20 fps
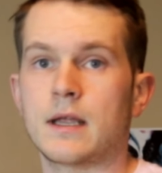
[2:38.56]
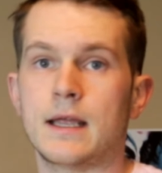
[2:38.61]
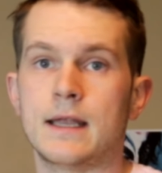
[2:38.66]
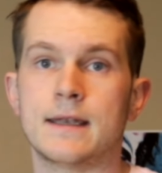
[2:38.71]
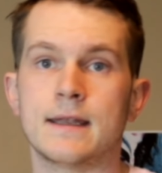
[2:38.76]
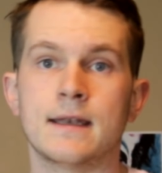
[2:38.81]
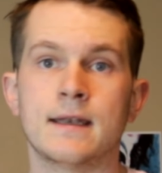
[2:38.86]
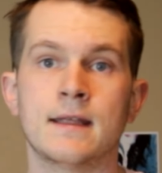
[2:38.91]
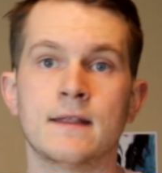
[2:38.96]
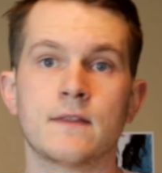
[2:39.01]
it
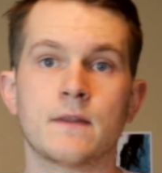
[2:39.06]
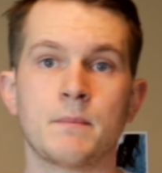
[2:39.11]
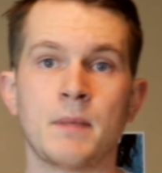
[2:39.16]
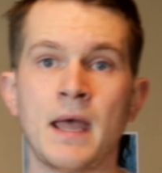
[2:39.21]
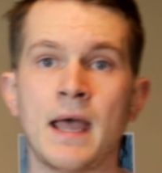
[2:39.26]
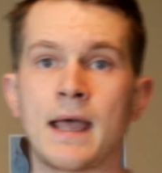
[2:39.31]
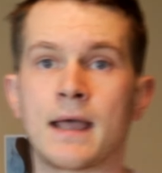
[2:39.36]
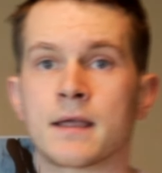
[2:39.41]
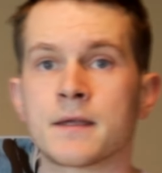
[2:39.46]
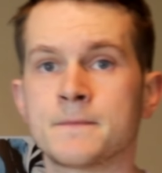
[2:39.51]
didn't hit the
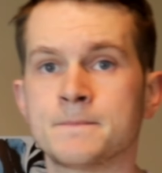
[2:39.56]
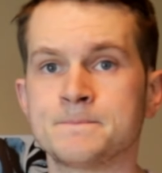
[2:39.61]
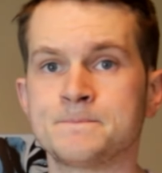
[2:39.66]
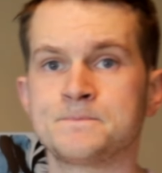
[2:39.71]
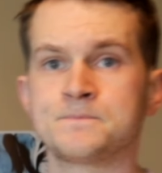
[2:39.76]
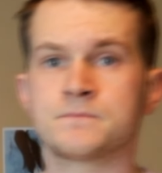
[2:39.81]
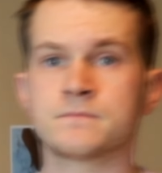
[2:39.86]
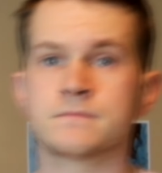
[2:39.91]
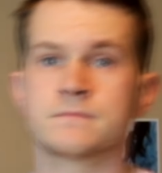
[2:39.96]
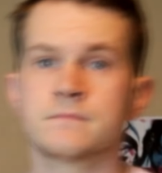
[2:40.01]
back.
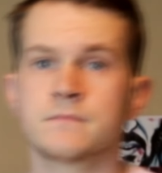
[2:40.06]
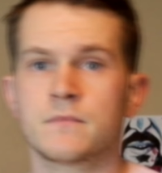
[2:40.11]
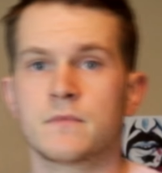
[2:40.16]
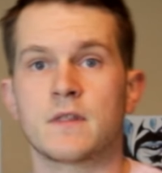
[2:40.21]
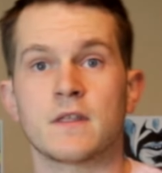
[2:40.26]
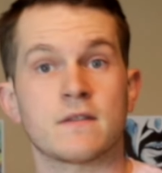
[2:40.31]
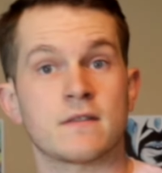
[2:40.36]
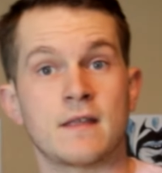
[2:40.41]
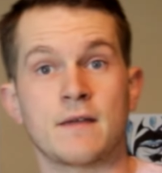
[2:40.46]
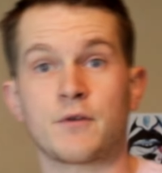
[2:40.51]

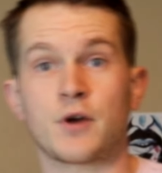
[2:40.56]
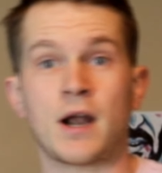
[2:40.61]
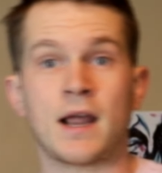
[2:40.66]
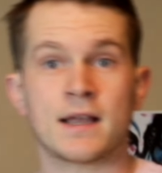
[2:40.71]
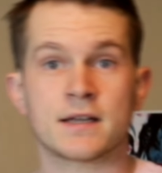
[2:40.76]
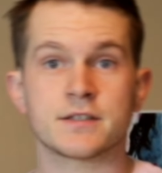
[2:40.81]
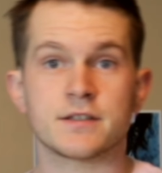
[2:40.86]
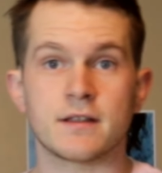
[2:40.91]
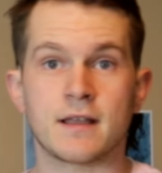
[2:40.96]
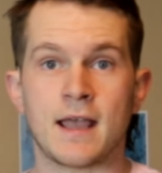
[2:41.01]
This never
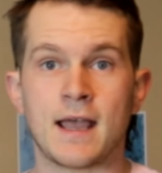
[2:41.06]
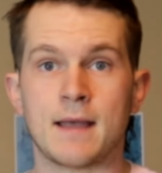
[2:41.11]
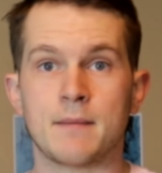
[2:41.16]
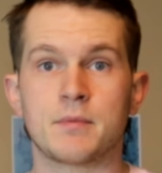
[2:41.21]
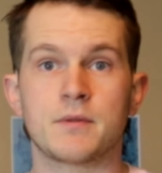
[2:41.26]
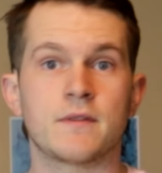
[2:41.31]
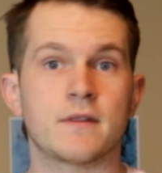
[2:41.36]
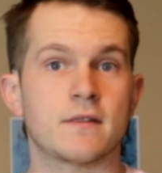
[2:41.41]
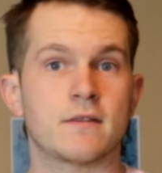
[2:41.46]
actually happened.